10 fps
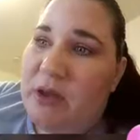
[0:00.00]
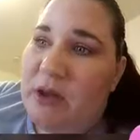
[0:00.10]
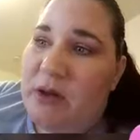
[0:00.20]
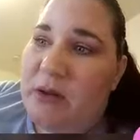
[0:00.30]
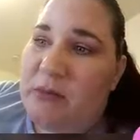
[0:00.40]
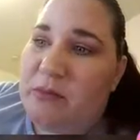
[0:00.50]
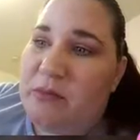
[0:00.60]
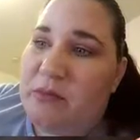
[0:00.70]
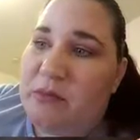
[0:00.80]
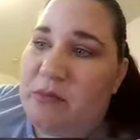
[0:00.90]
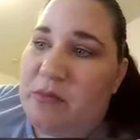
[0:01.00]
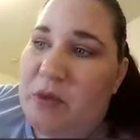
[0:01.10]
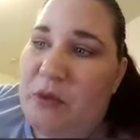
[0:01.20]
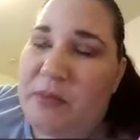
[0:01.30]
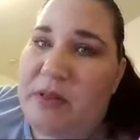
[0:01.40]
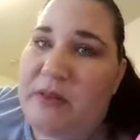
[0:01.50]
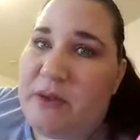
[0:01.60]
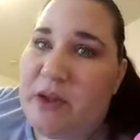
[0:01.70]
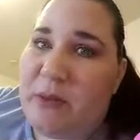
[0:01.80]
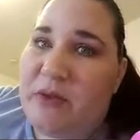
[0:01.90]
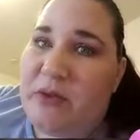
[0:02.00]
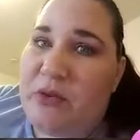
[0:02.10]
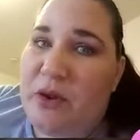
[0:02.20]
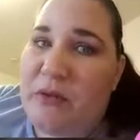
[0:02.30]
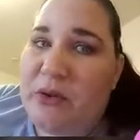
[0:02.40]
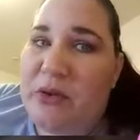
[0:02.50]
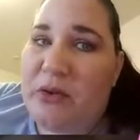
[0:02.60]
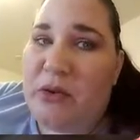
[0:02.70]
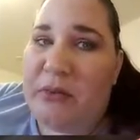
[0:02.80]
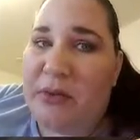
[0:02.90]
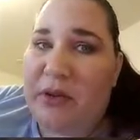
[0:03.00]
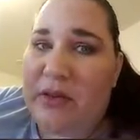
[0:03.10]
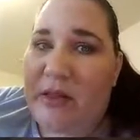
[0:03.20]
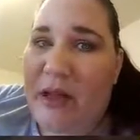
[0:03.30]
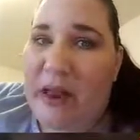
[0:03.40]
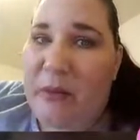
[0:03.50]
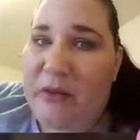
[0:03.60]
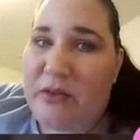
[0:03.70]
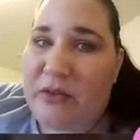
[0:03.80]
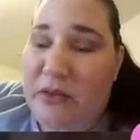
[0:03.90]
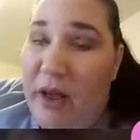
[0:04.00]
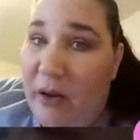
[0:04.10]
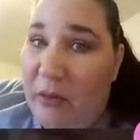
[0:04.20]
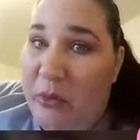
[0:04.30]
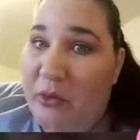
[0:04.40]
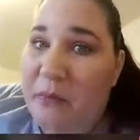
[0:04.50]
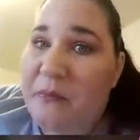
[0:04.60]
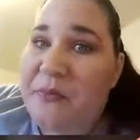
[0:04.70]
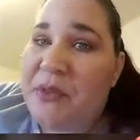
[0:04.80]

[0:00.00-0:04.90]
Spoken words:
Hopefully this video wasn't too convoluted. Hopefully the lighting wasn't too terrible.